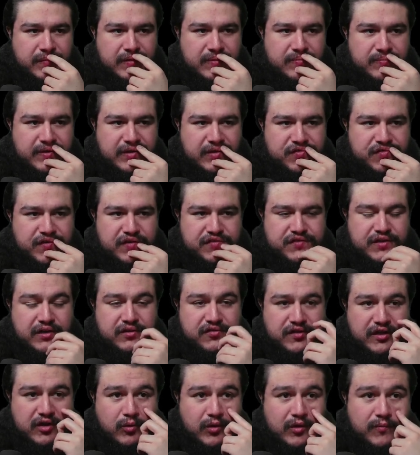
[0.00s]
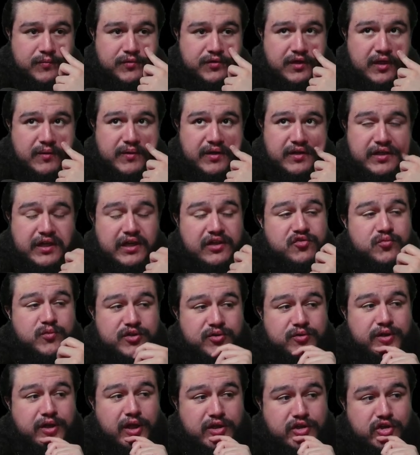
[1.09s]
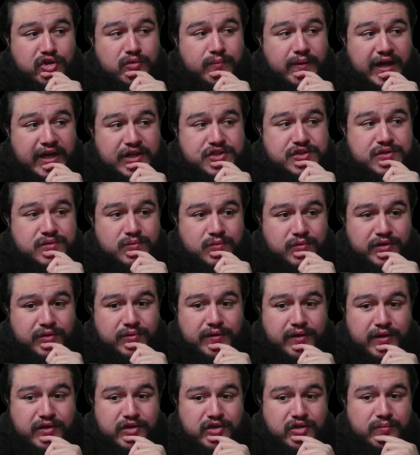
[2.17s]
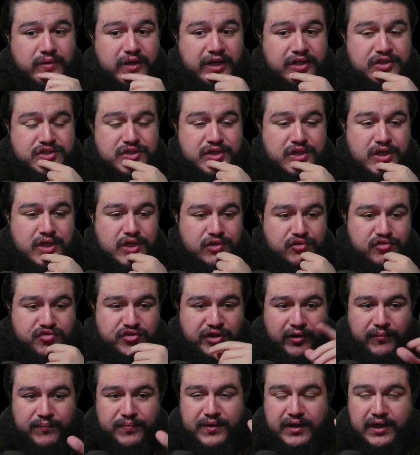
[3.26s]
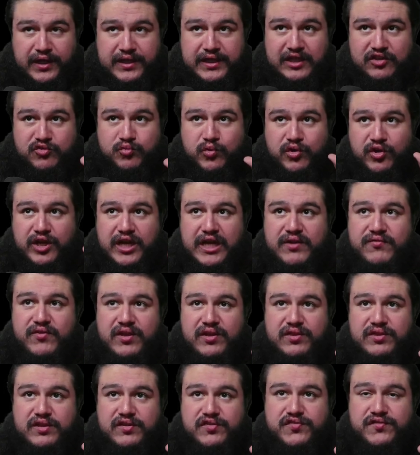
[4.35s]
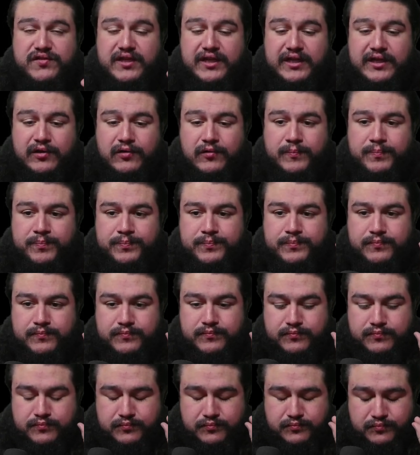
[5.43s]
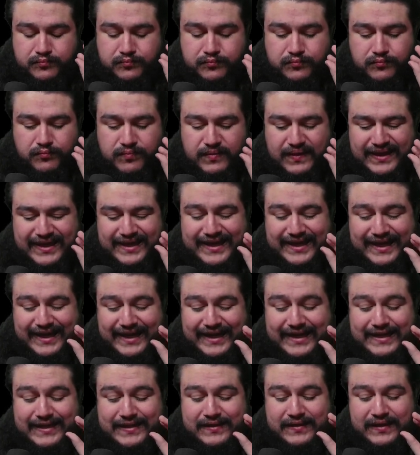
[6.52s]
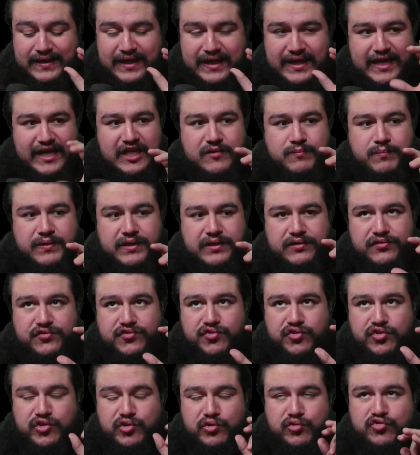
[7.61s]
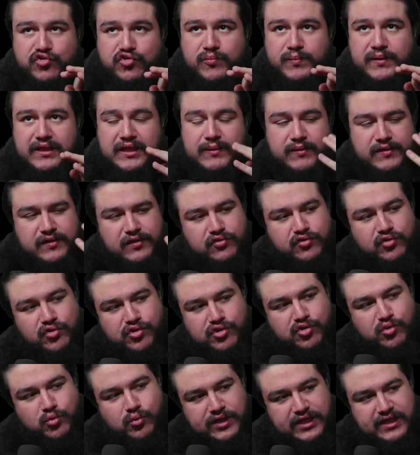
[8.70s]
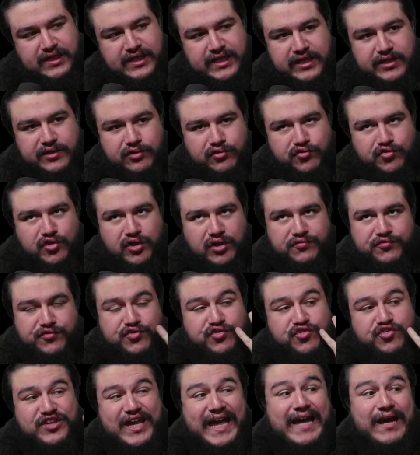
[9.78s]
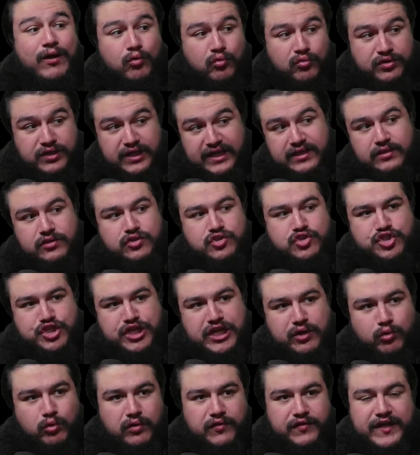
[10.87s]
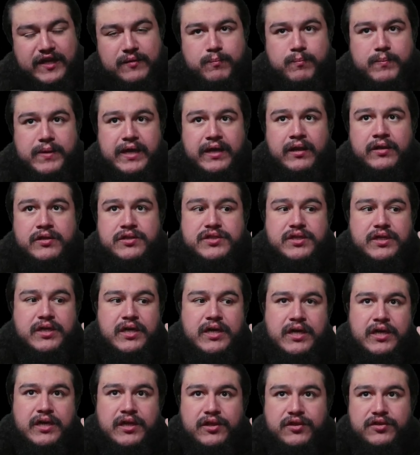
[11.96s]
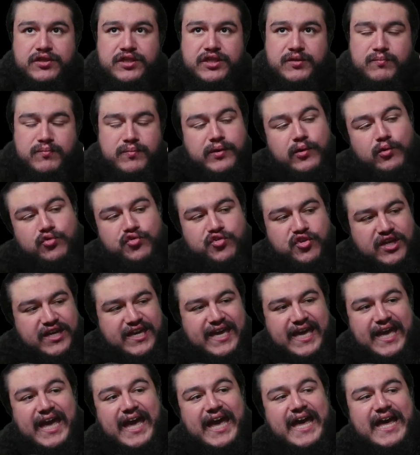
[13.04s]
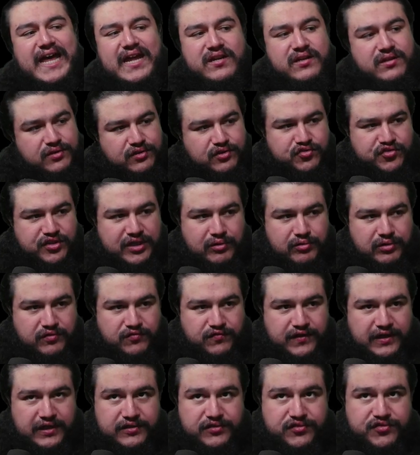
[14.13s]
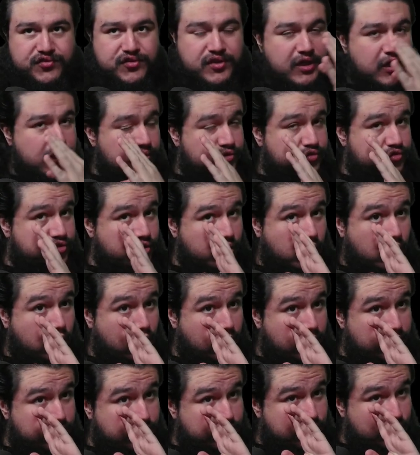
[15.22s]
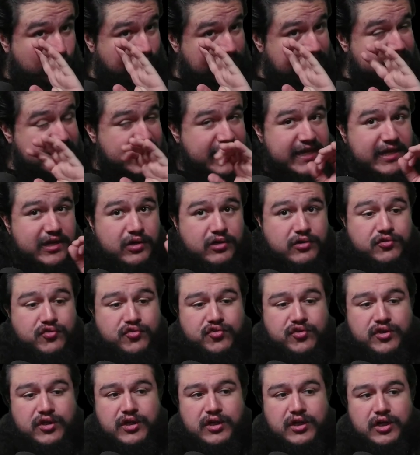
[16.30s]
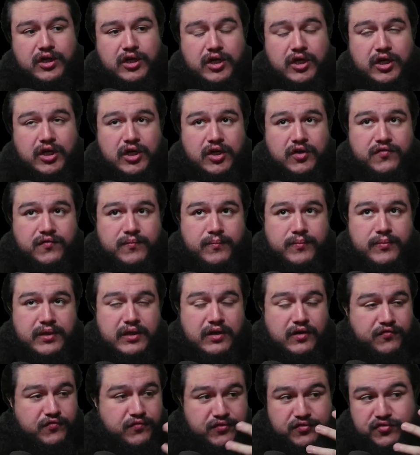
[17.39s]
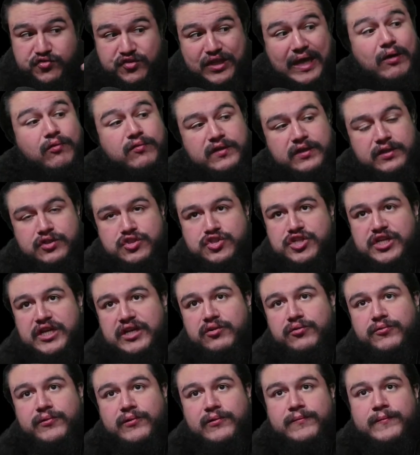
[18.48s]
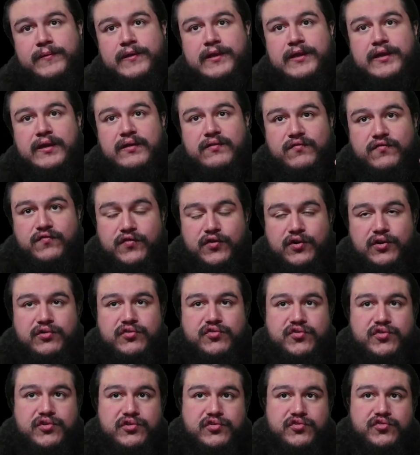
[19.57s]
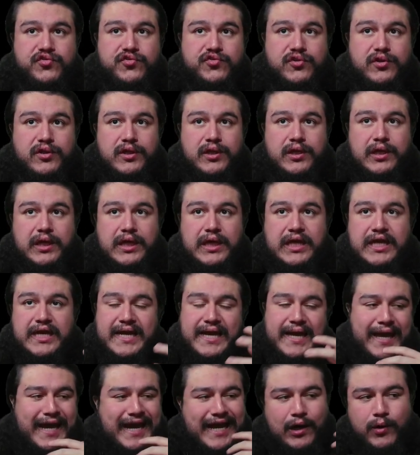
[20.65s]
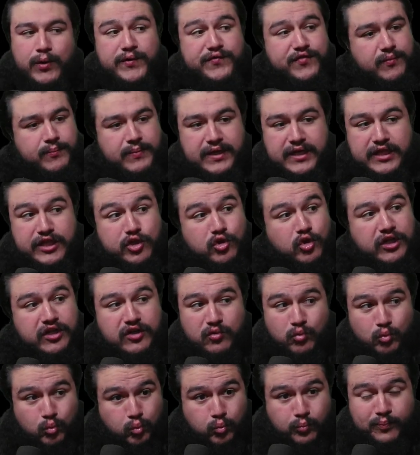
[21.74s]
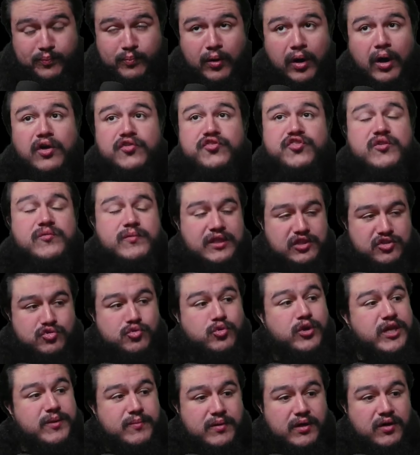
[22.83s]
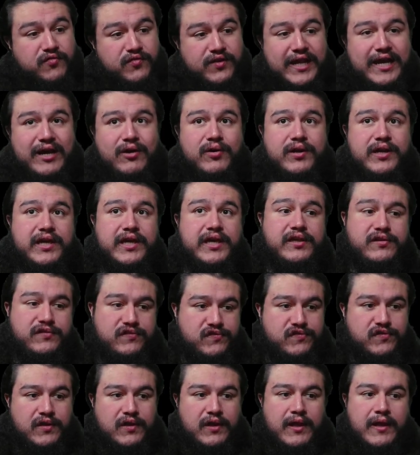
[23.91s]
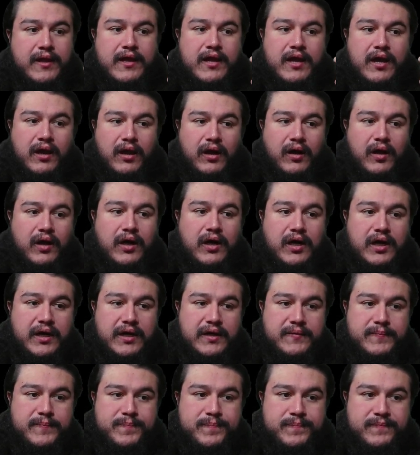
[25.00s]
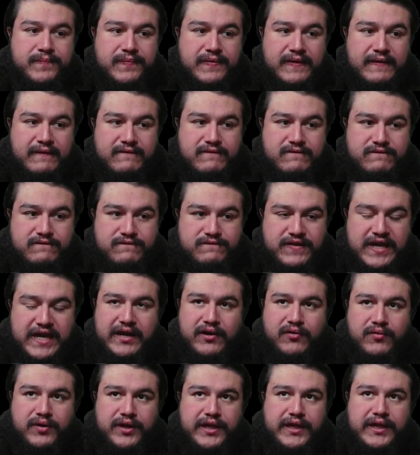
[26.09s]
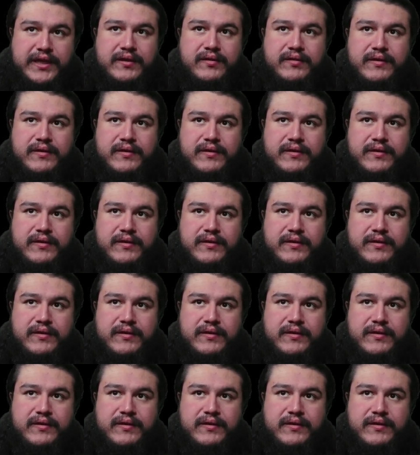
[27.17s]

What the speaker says: Because yes, Dennis, welcome today, man. Yes, we're doing a Q bash. So yes, we're having this now. And 8 bits used to be limited to 3 layers of sound in general. That meant the music and the sound effects. So 3 layers of sound in general versus however many you can possibly dream of nowadays are very,